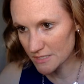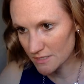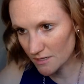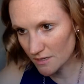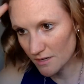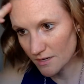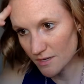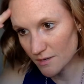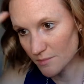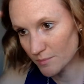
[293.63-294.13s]
It's
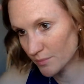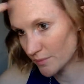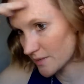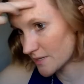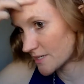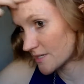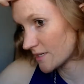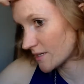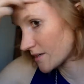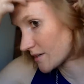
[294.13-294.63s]
already
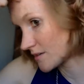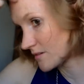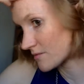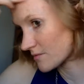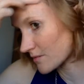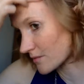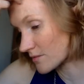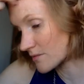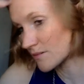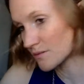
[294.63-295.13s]
blending
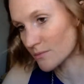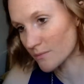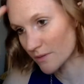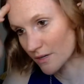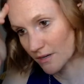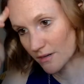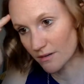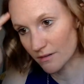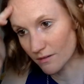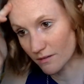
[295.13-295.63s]
in really
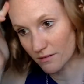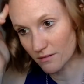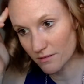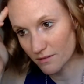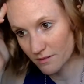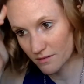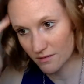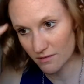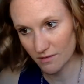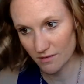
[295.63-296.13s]
well,
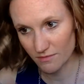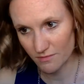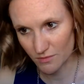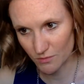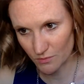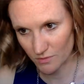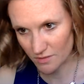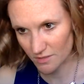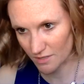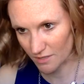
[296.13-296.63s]

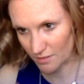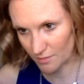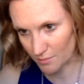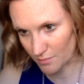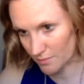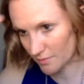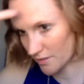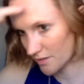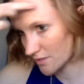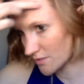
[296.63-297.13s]
even without a
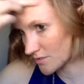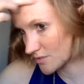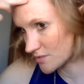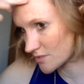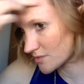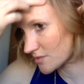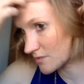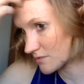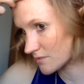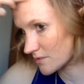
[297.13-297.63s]

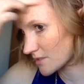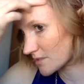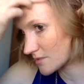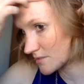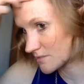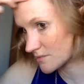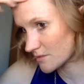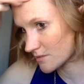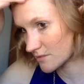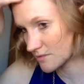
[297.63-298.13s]
brush, so
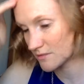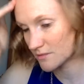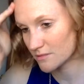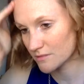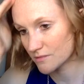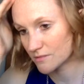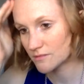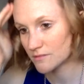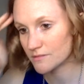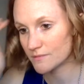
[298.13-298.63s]
that's
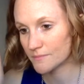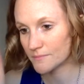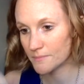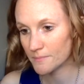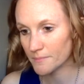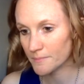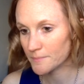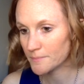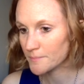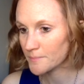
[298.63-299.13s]
nice.
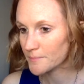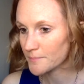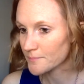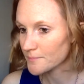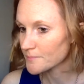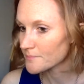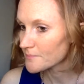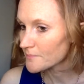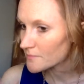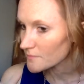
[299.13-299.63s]

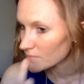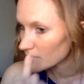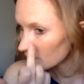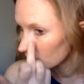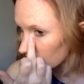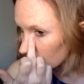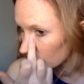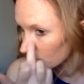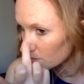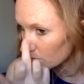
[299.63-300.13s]

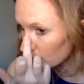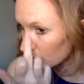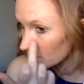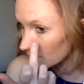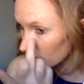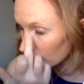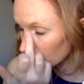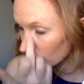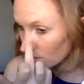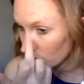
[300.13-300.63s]
I'm going to
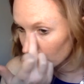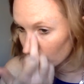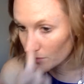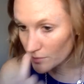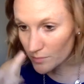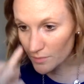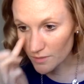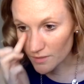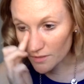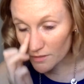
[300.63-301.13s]
put a
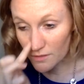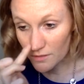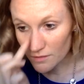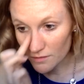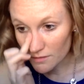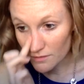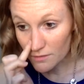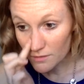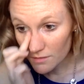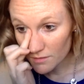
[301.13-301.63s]
little bit
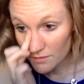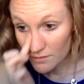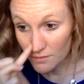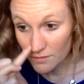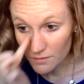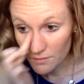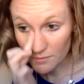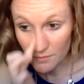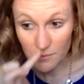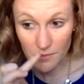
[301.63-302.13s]

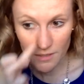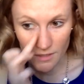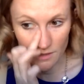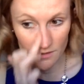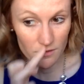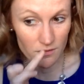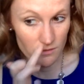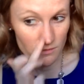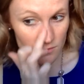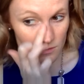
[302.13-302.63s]
my
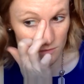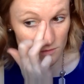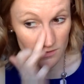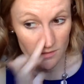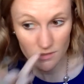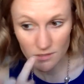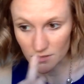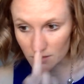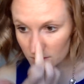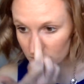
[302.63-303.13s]
nose
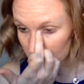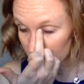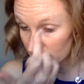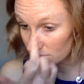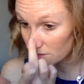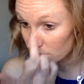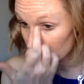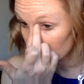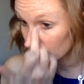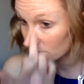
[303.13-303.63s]
here
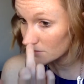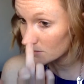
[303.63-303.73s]
too.